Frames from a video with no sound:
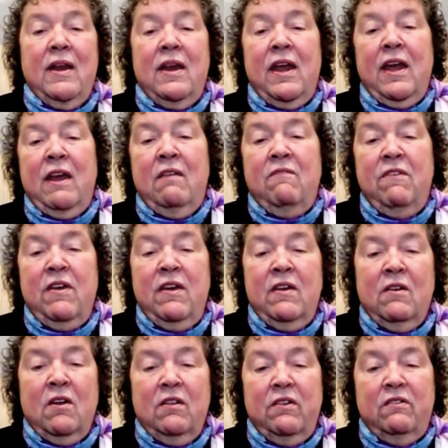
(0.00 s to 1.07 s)
and envy
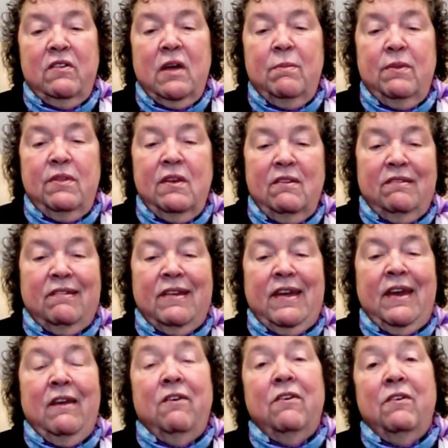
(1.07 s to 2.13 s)
and all this type of thing,
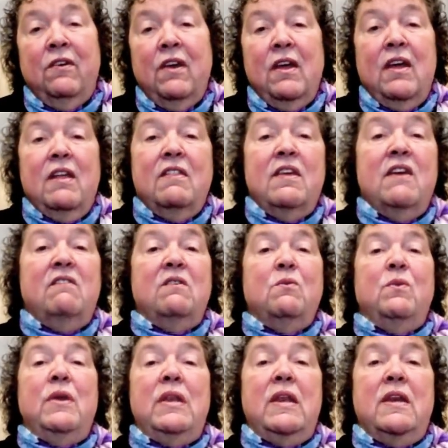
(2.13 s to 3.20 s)
slander and things that
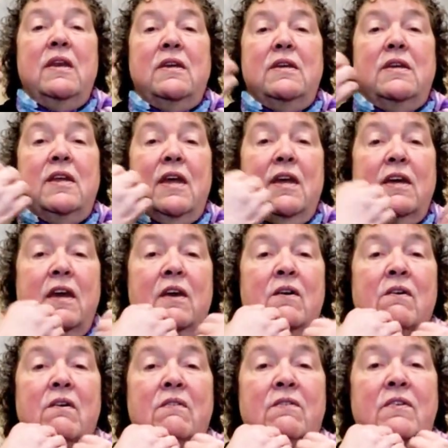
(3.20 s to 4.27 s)
we needed to take
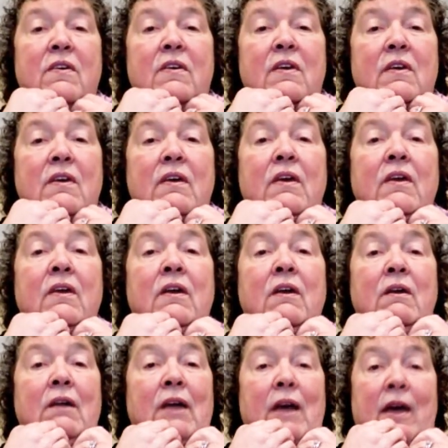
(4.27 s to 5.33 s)
care of in
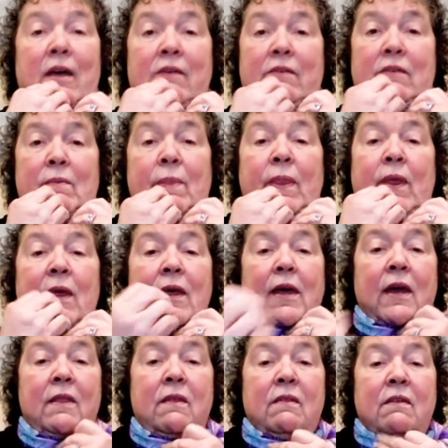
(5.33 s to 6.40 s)
our lives.
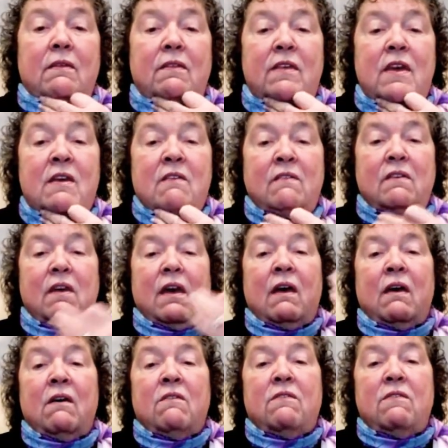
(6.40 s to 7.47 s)
And then the things
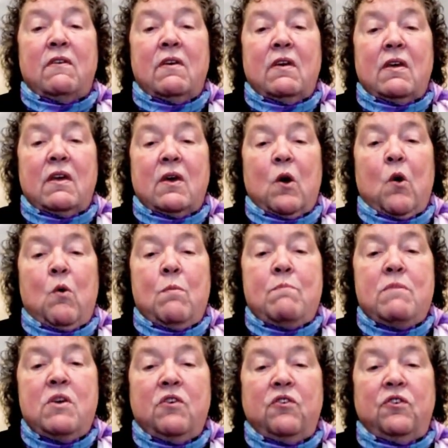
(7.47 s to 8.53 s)
of
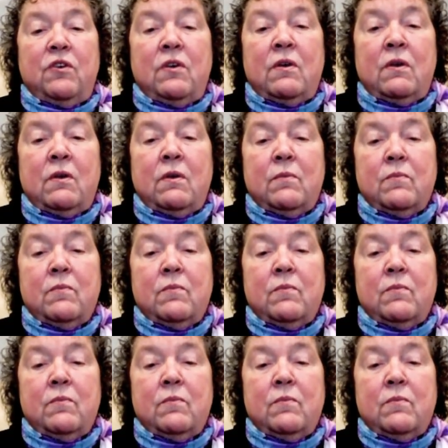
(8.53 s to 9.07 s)
omission